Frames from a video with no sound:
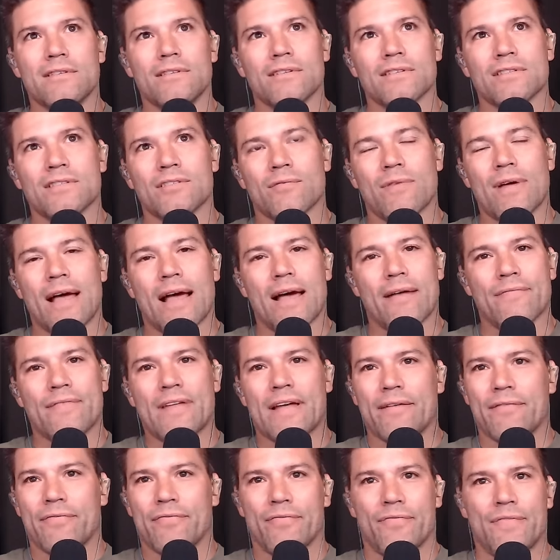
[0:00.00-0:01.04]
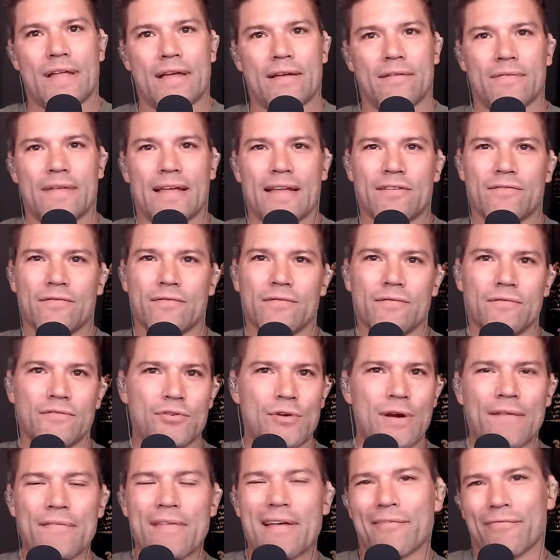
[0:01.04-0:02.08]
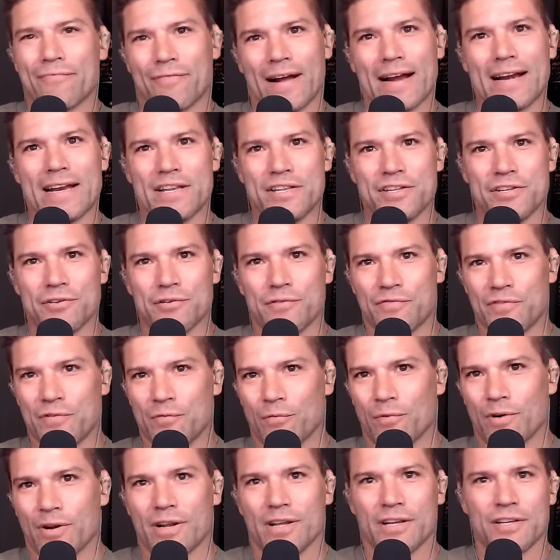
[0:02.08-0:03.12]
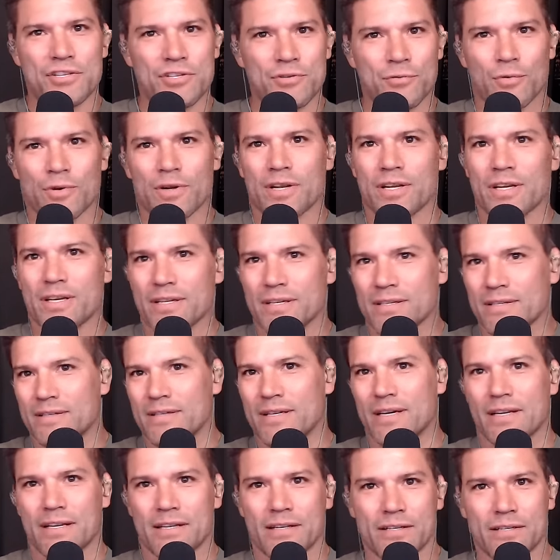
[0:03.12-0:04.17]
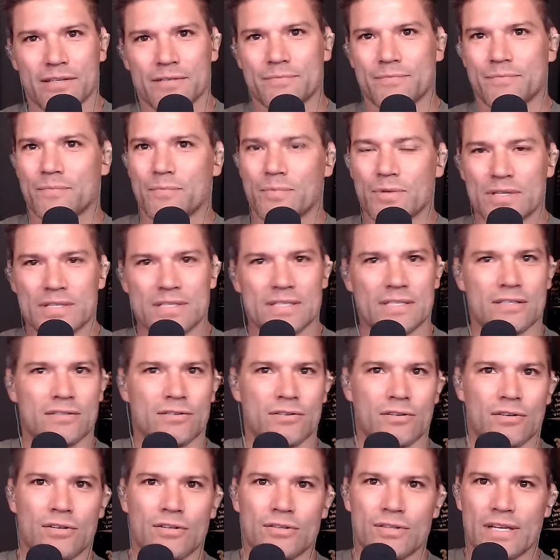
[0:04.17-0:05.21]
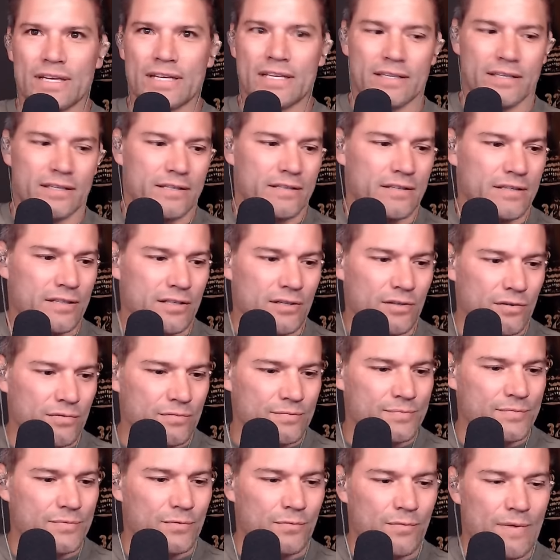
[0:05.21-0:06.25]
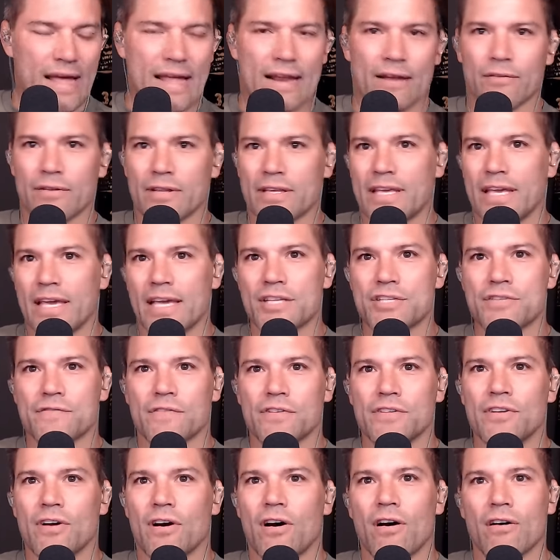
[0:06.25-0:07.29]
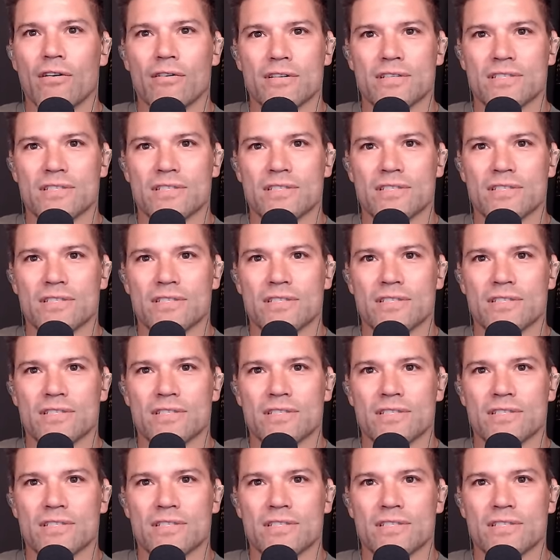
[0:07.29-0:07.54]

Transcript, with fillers: you just don't have that, that, that you have that fight in you. If you want to, you want to kind of, what is it called? Like, you know, rattle the cage of the dog